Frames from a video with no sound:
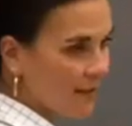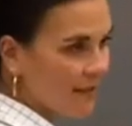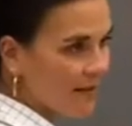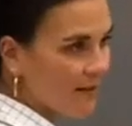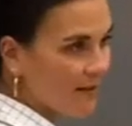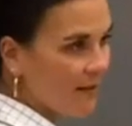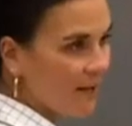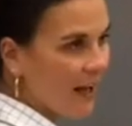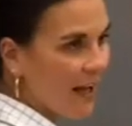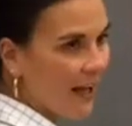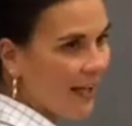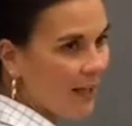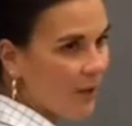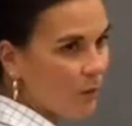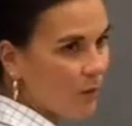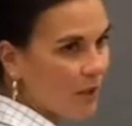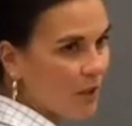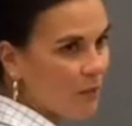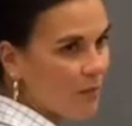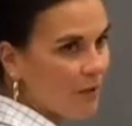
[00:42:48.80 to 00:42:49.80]
this
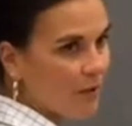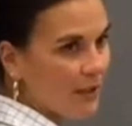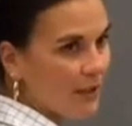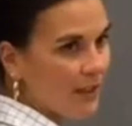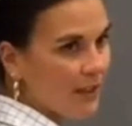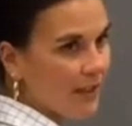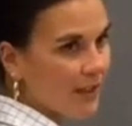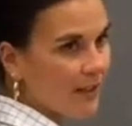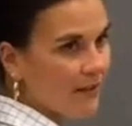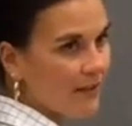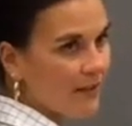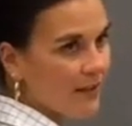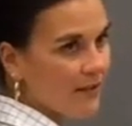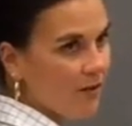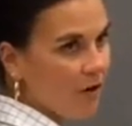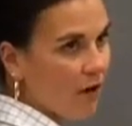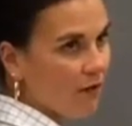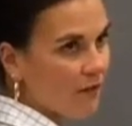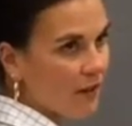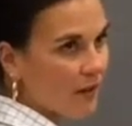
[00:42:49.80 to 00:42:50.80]
line when you put it in the
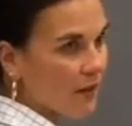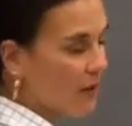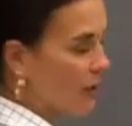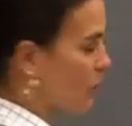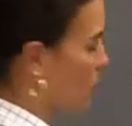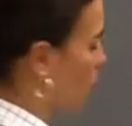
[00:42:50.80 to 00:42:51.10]
solvent.